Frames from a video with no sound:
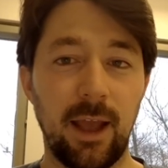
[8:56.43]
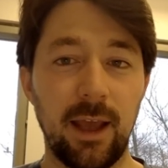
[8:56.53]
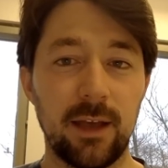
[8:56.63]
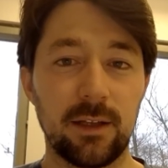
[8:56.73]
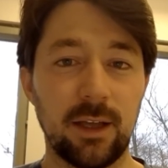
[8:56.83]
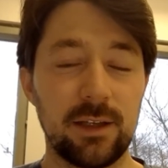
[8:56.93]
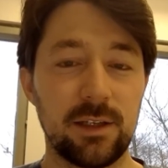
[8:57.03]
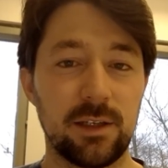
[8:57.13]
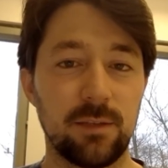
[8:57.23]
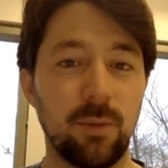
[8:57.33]
And
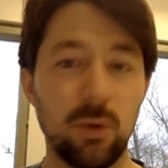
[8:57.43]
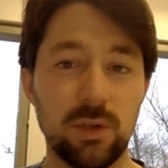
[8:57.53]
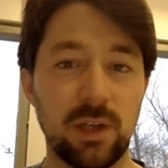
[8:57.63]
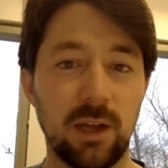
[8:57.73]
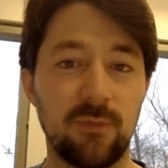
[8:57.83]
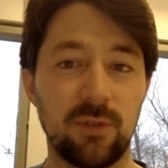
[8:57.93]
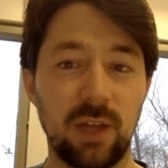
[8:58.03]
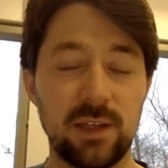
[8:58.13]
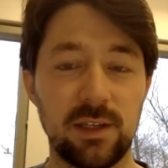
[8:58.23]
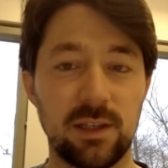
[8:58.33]
let's both sign up for
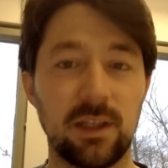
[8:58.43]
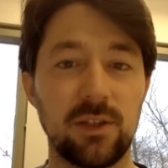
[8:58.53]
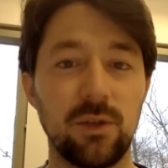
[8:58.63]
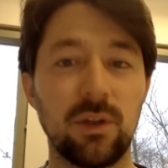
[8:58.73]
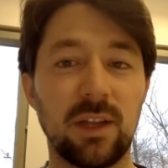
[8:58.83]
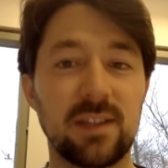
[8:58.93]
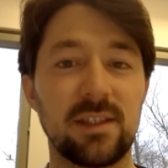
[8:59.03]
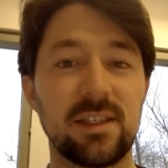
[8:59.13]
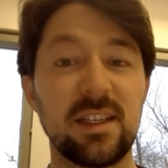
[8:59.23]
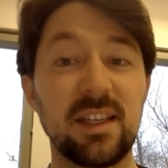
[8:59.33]
lessons, and let's do the
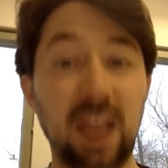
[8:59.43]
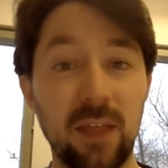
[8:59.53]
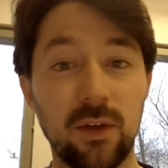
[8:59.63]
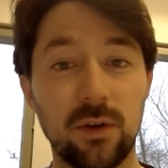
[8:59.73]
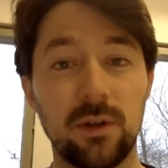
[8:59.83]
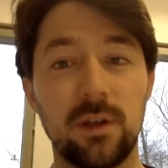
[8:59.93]
lessons together.